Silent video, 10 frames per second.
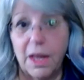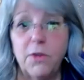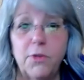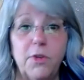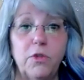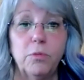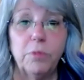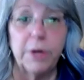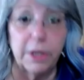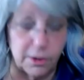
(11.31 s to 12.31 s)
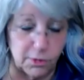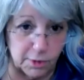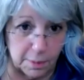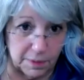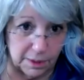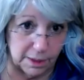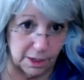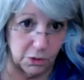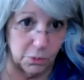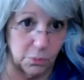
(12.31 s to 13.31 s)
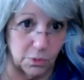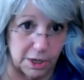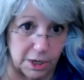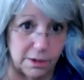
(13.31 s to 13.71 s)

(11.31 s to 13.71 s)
Is this really something that you want?